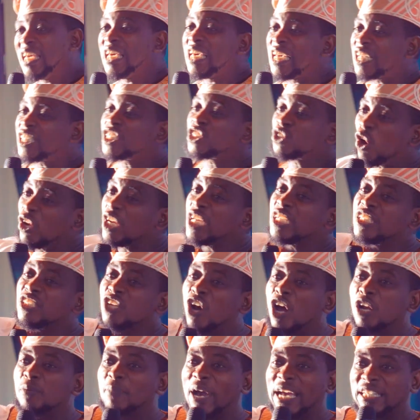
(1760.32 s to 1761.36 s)
It is only
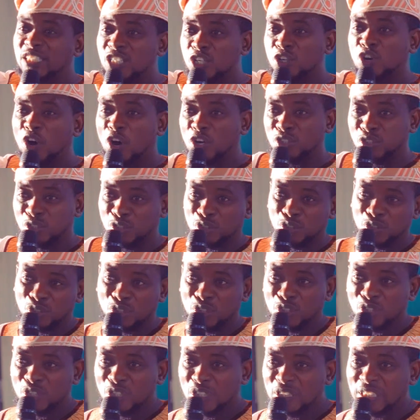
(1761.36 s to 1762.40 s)
the Almighty God
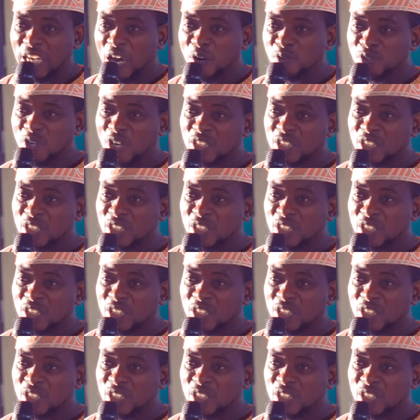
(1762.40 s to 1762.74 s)
that will